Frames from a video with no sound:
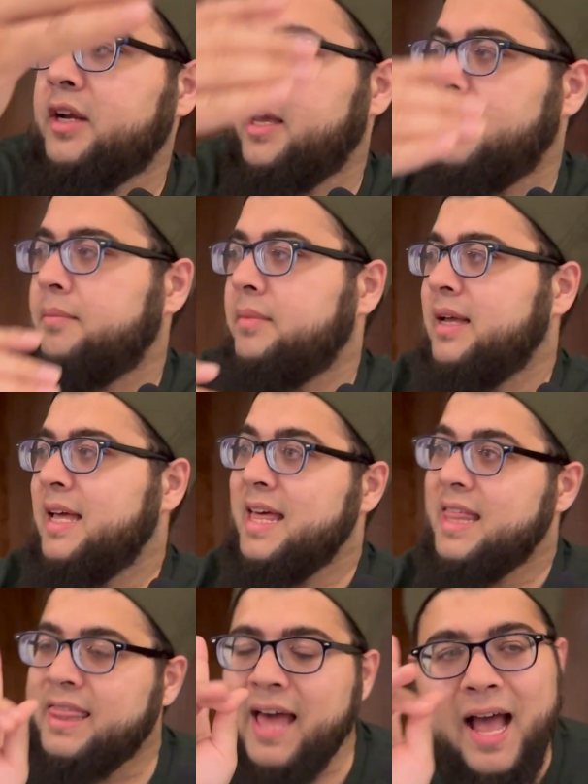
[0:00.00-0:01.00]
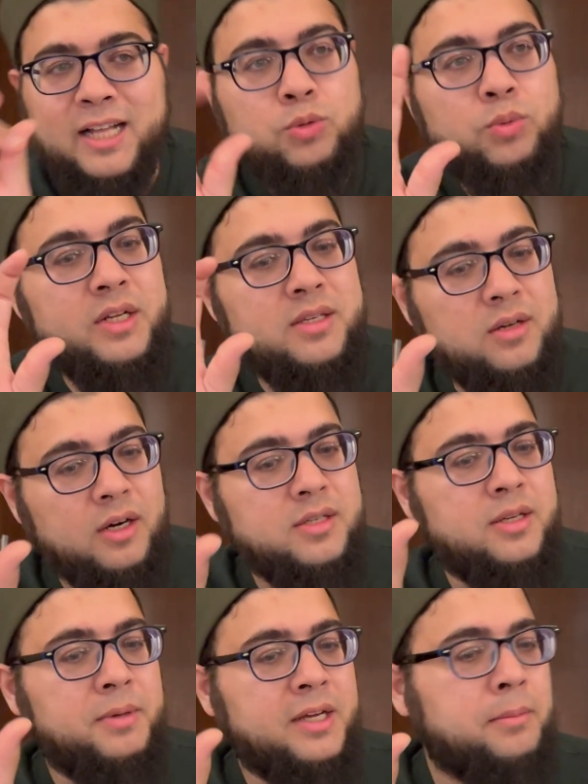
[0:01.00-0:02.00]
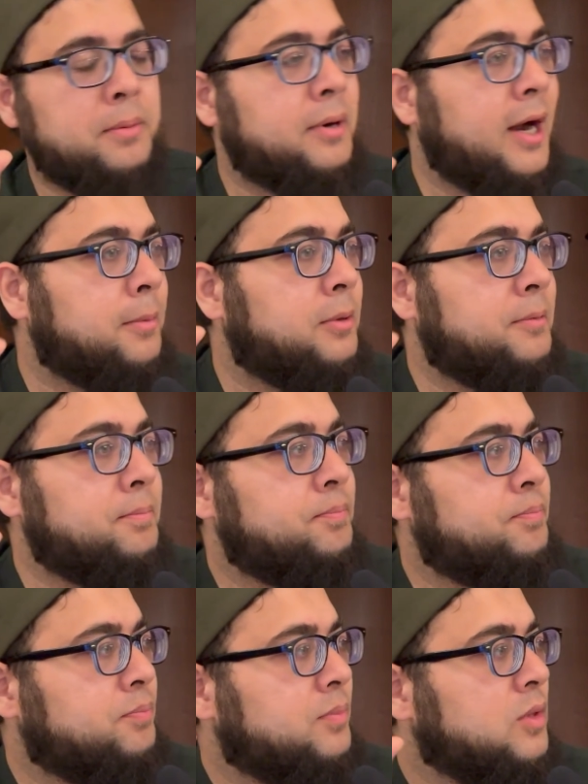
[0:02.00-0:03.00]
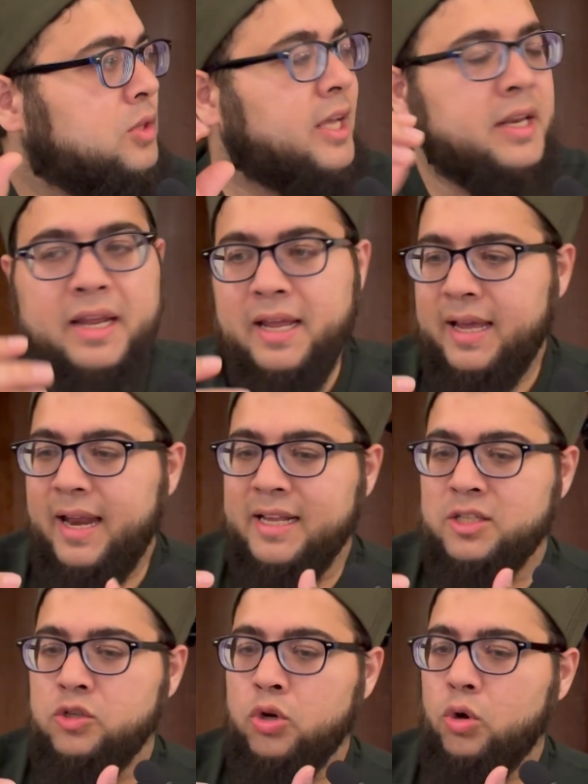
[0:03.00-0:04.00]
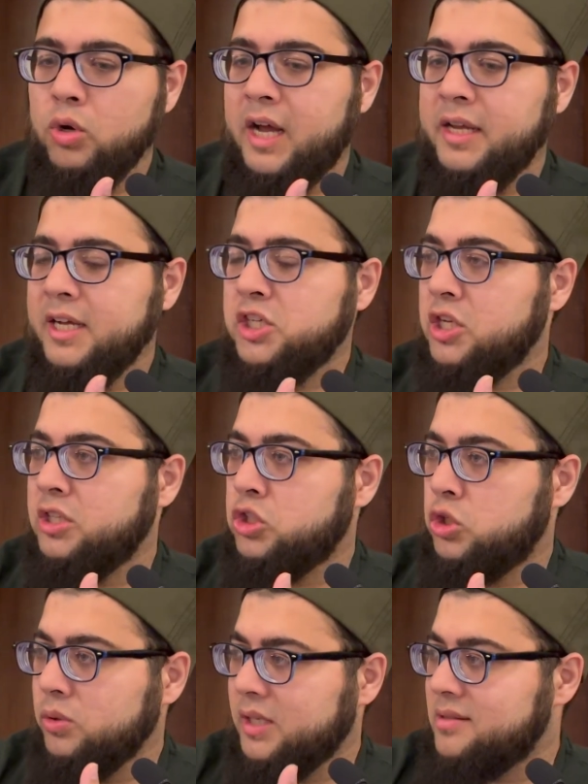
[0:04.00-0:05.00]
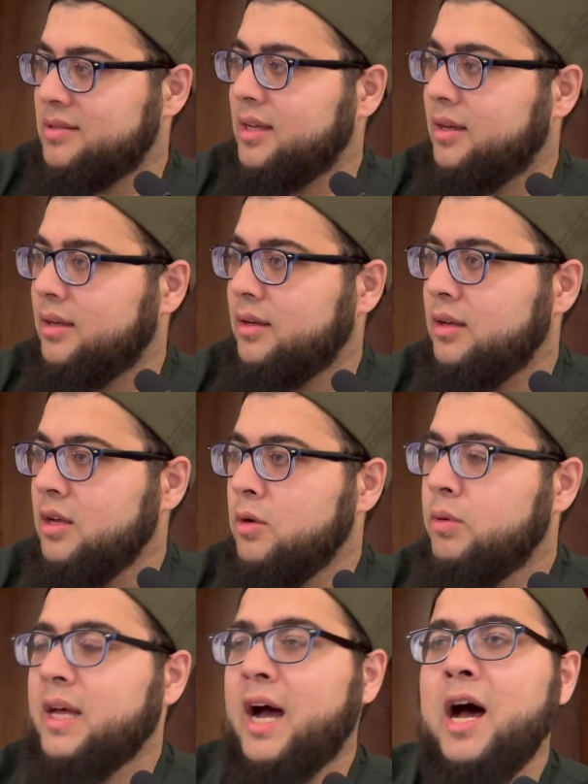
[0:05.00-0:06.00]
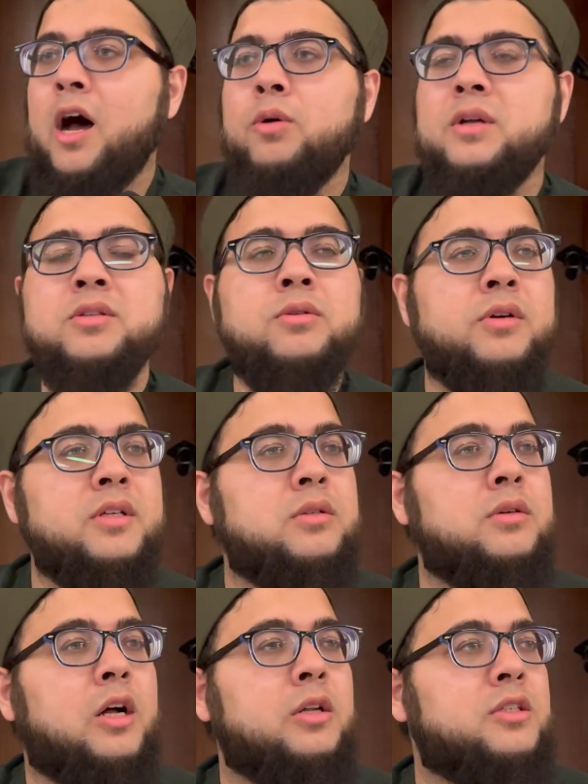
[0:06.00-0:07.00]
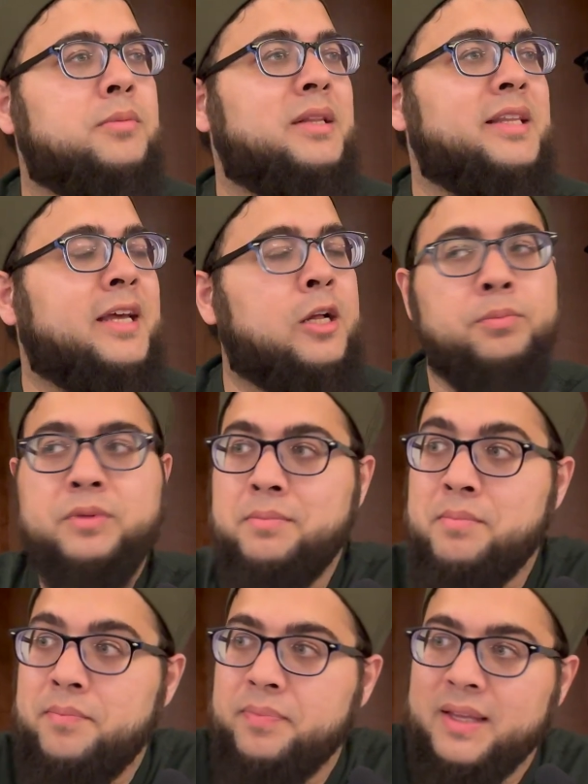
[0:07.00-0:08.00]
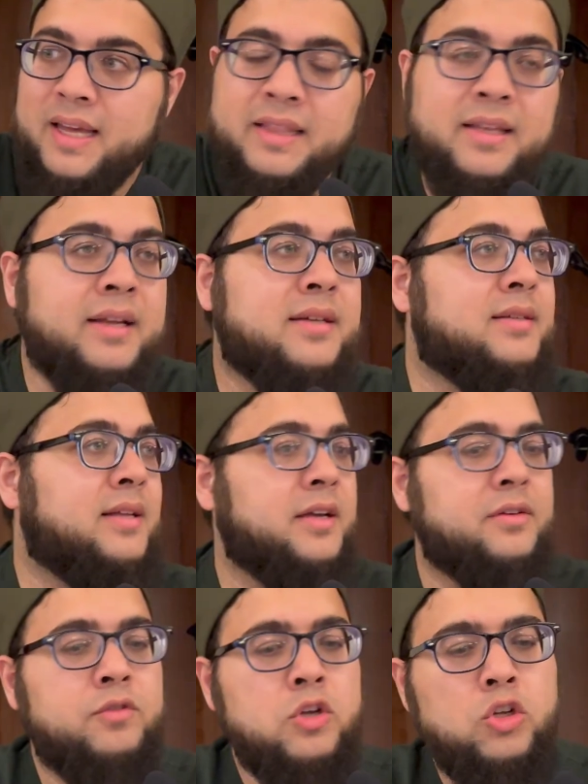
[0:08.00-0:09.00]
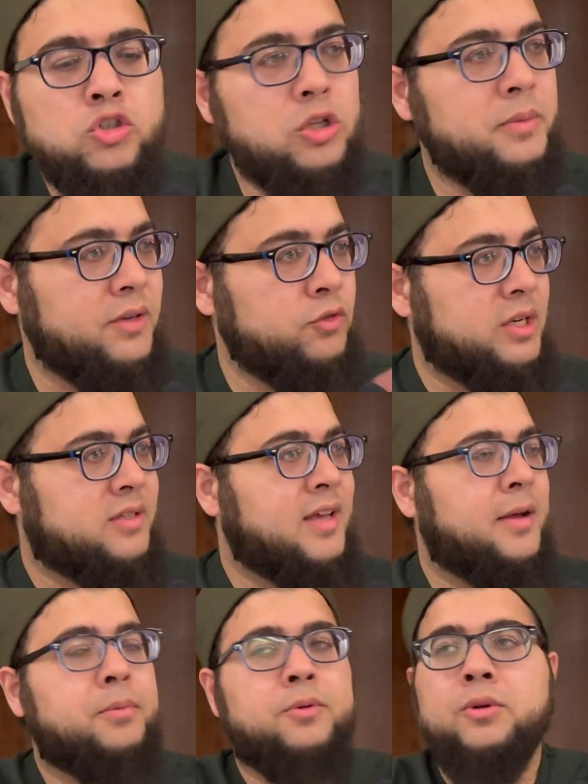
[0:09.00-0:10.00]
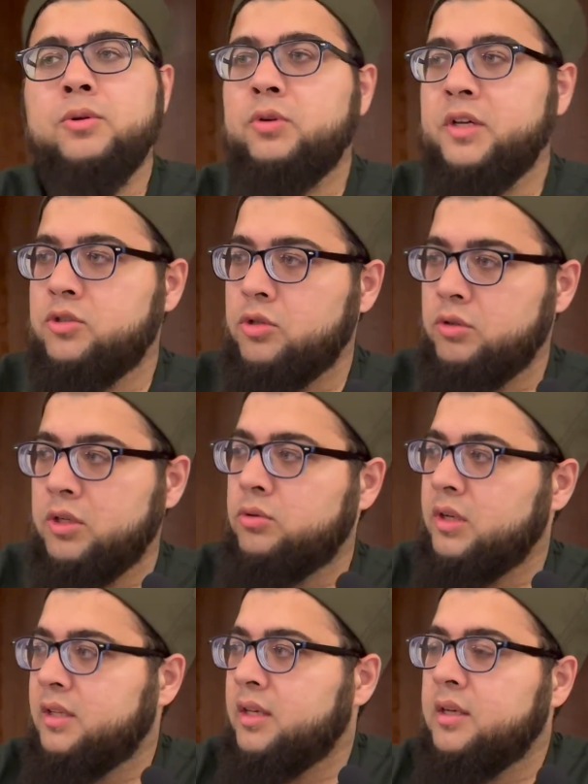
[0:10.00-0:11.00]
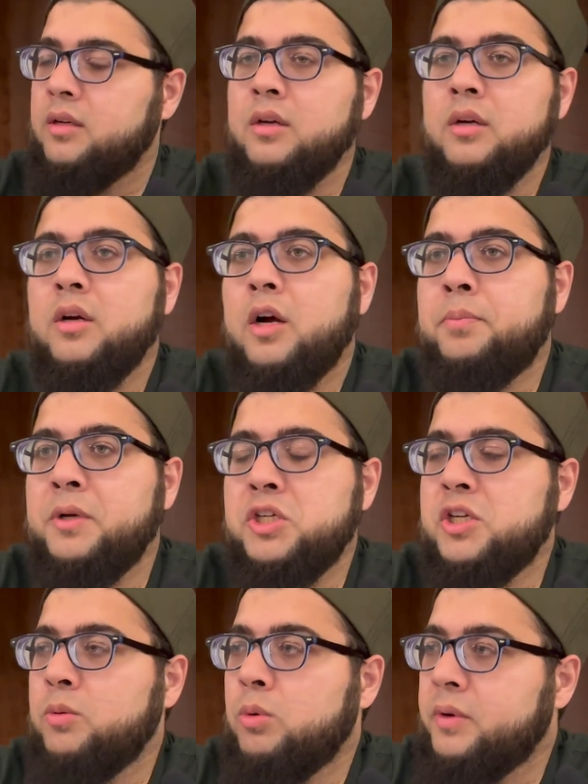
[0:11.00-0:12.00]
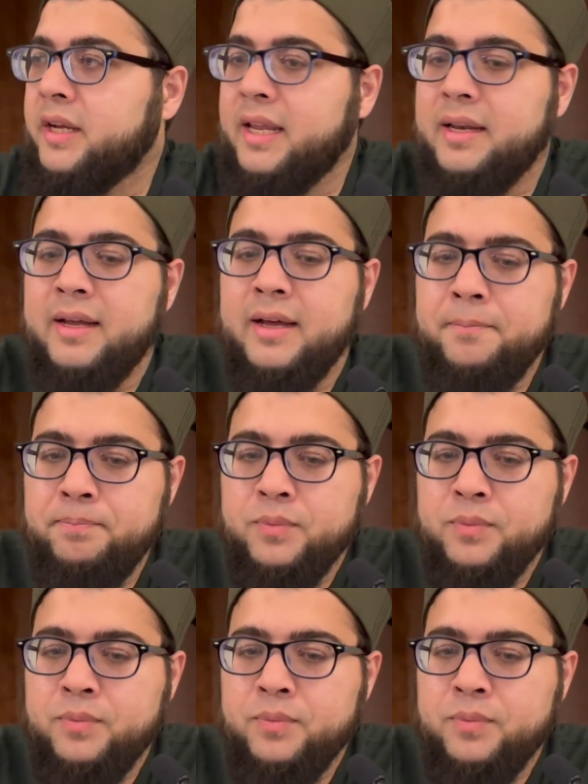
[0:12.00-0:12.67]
gain. That's when it starts to become a problem. That it has no connection that you can see with how it's going to ultimately help them in the next life. So let me give you an example real quick so you can quickly appreciate what we're getting at.